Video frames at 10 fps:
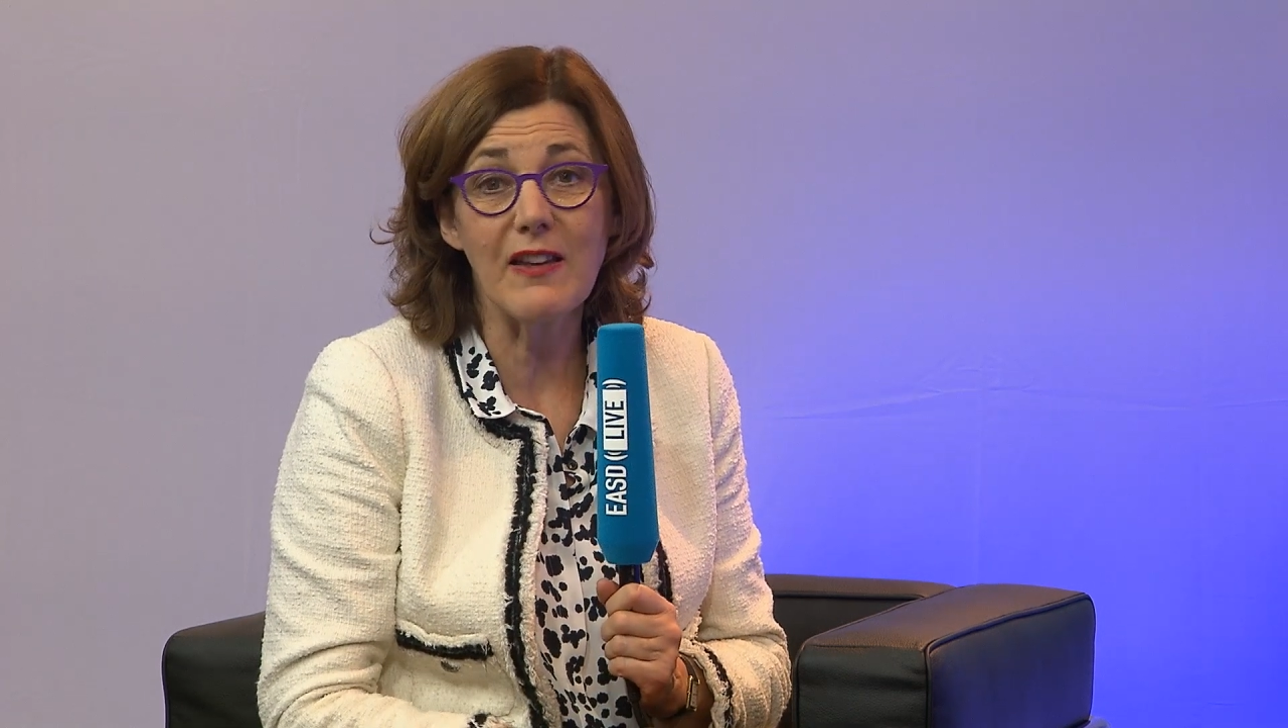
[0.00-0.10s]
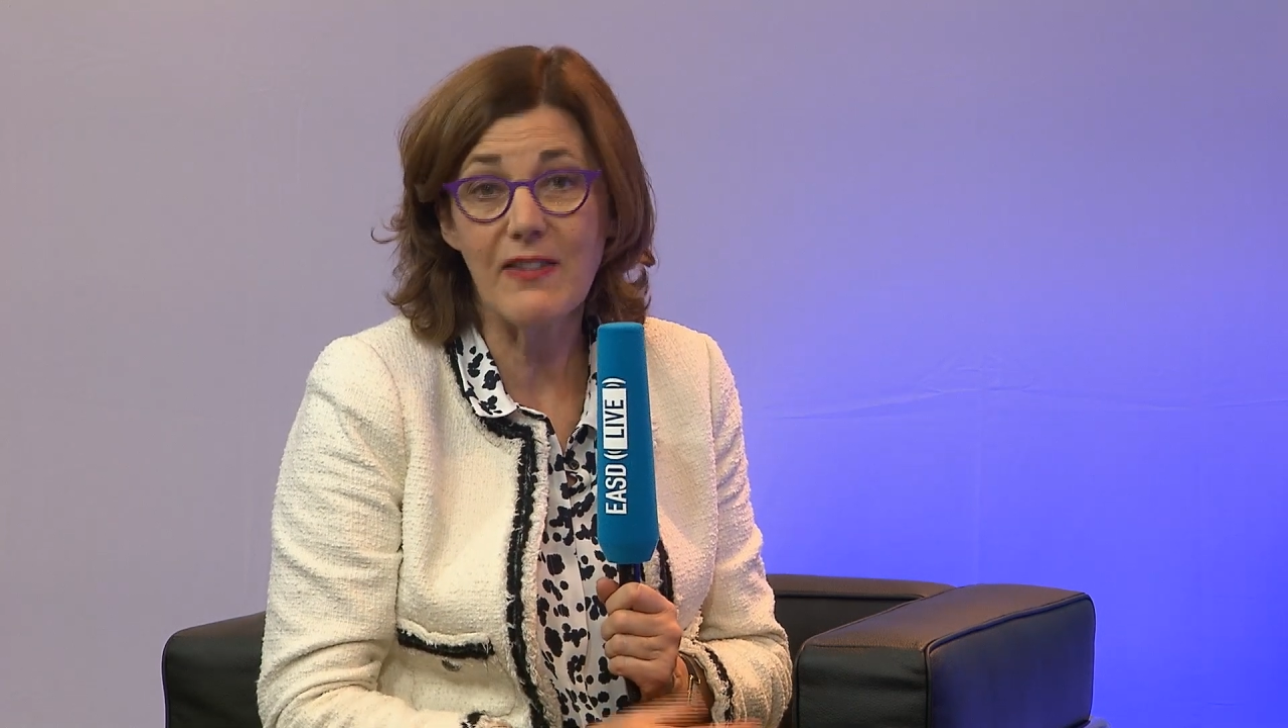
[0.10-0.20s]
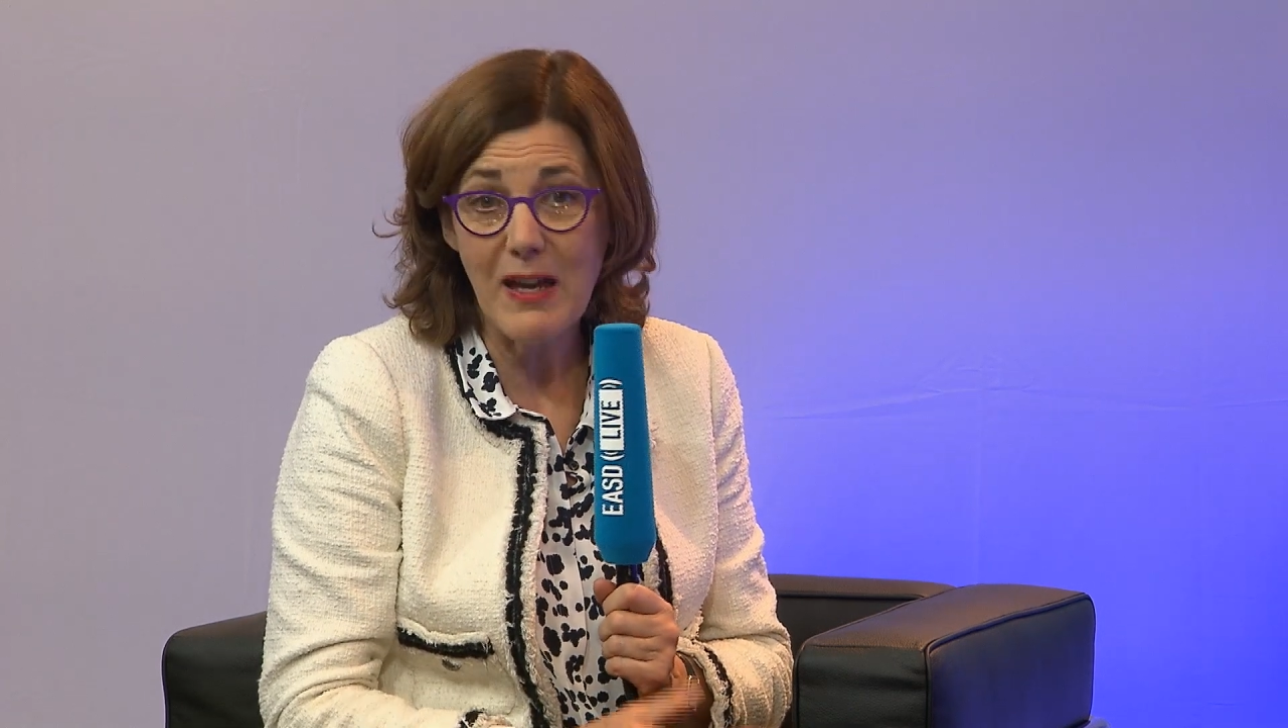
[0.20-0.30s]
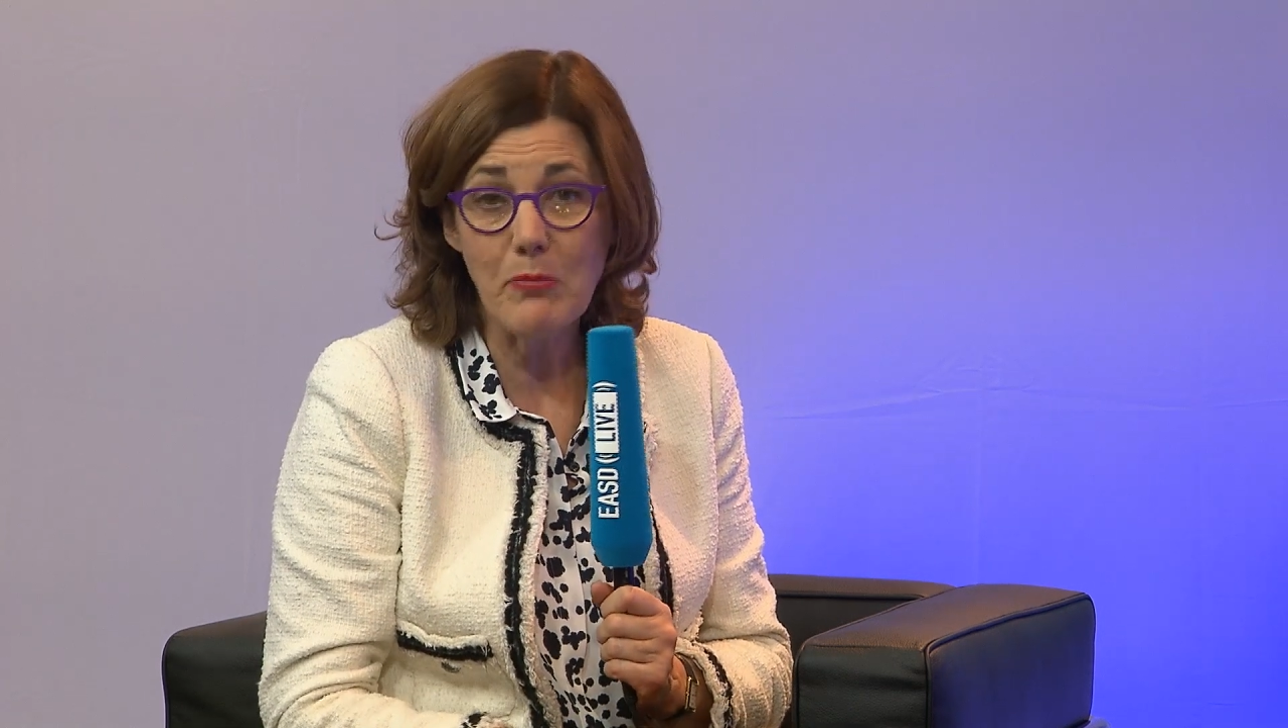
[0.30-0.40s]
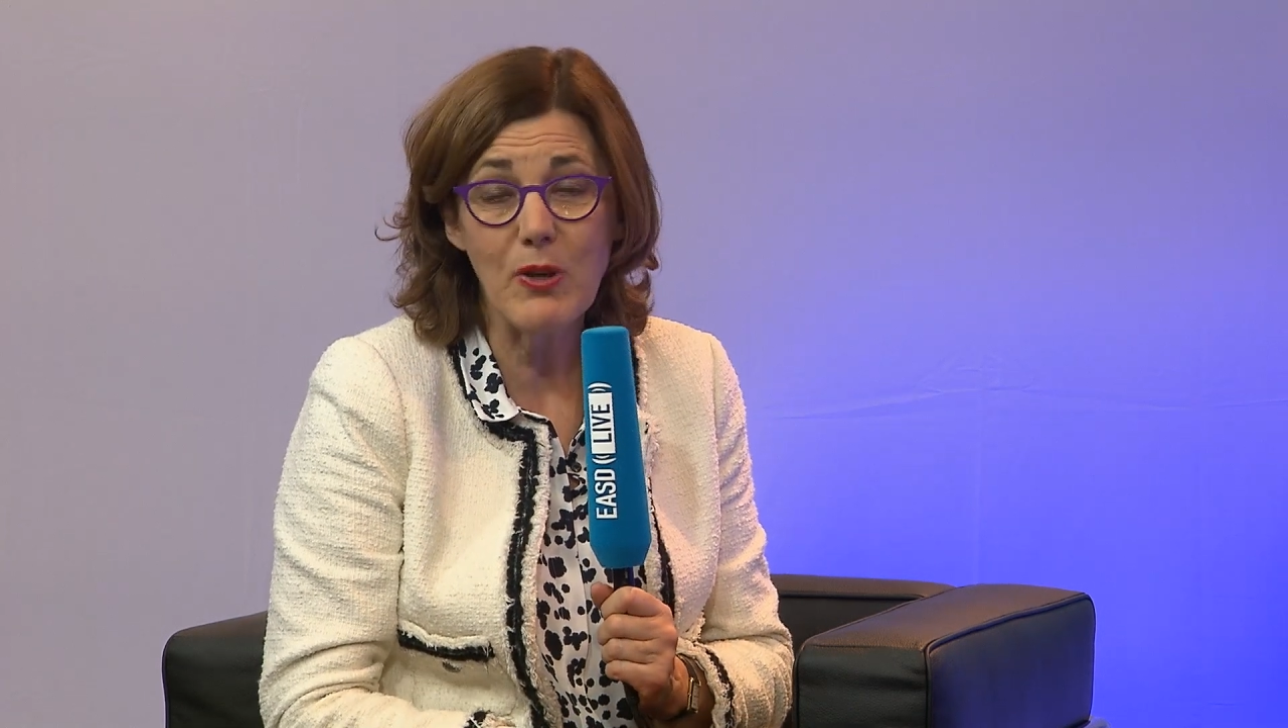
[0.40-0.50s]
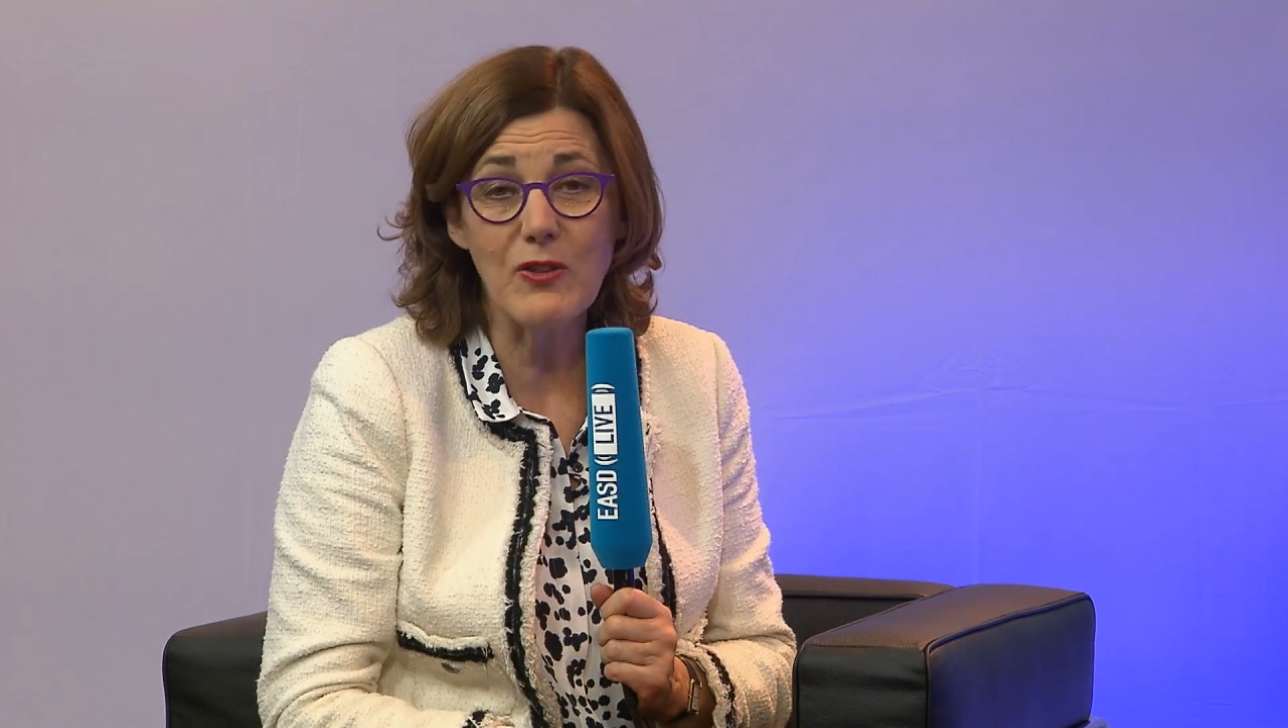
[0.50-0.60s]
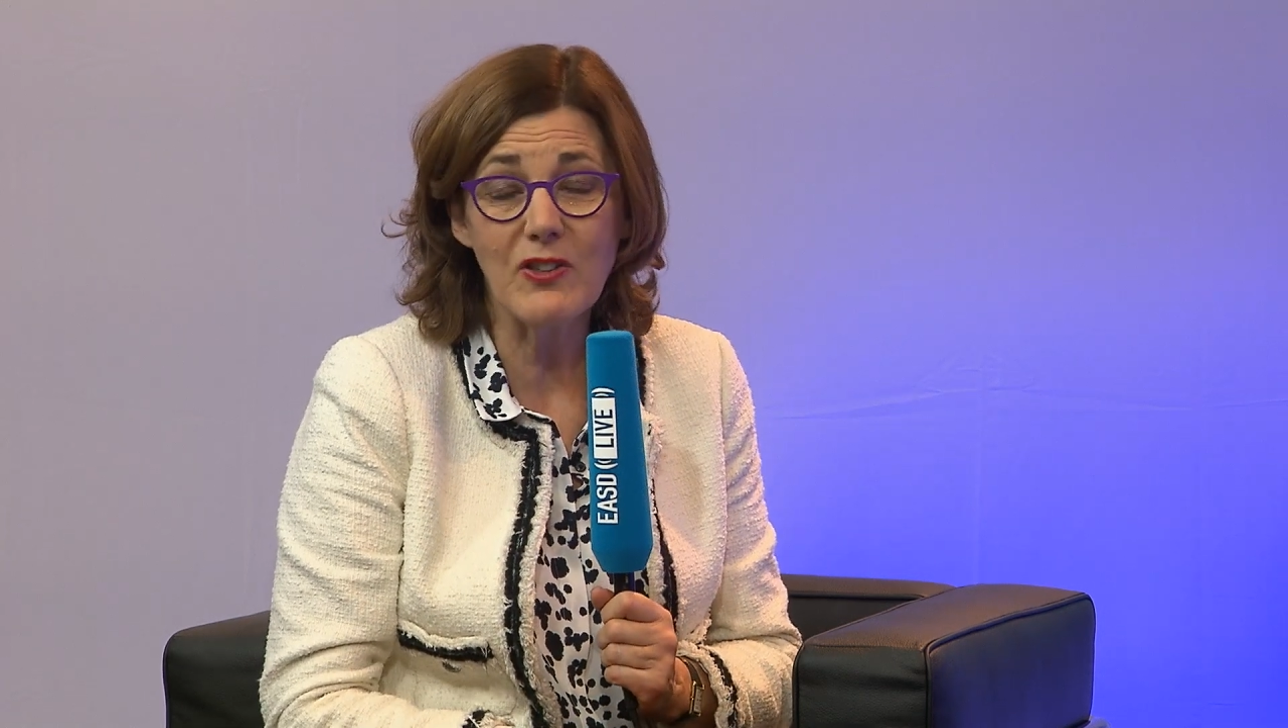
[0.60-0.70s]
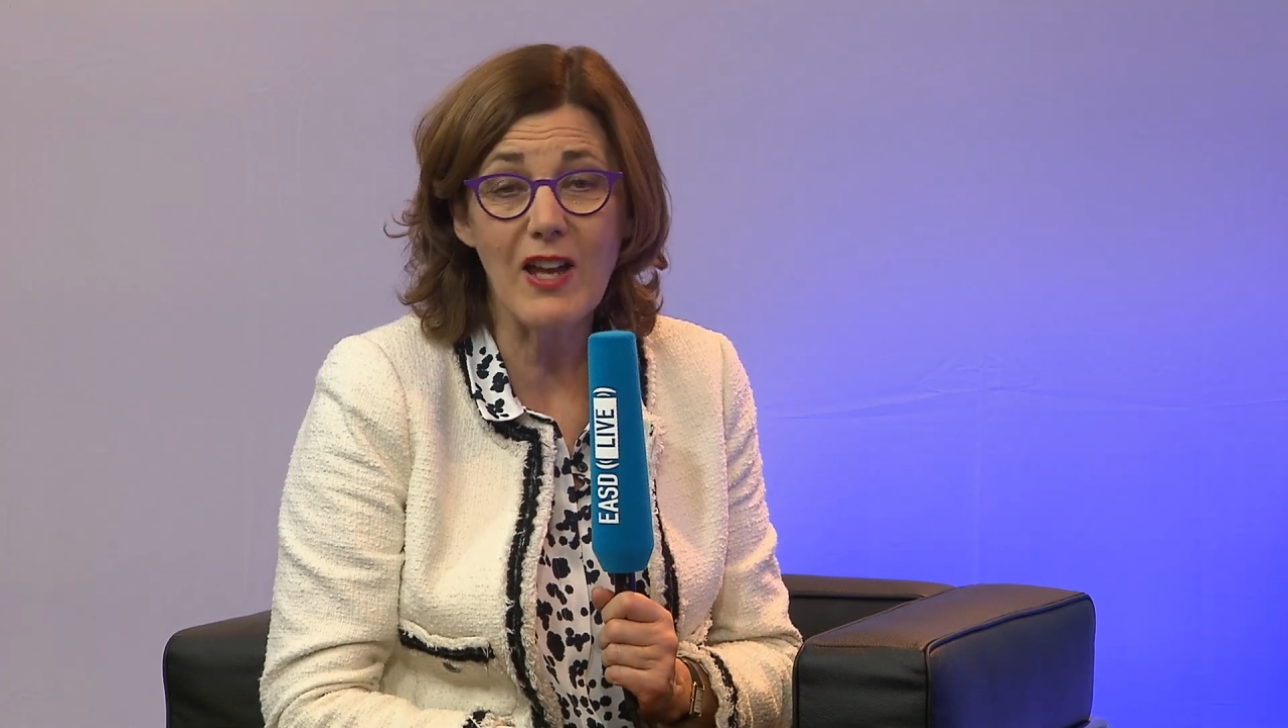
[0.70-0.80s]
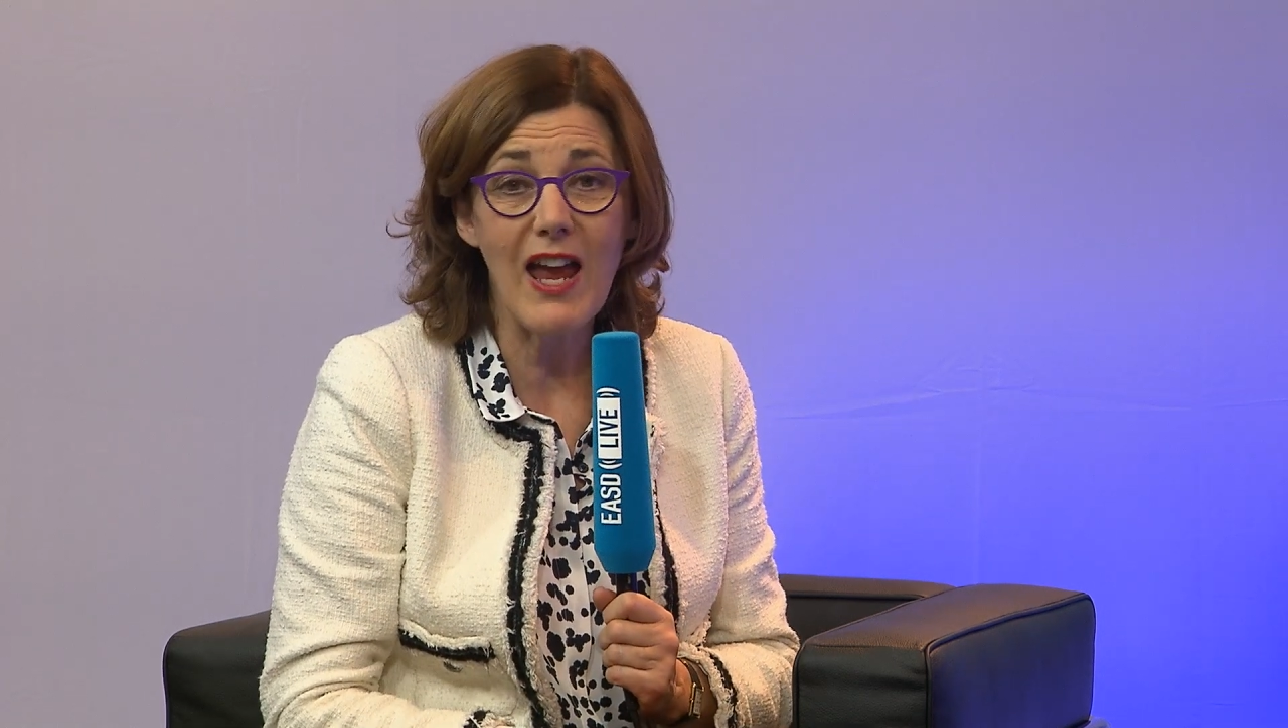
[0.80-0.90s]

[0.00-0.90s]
that poster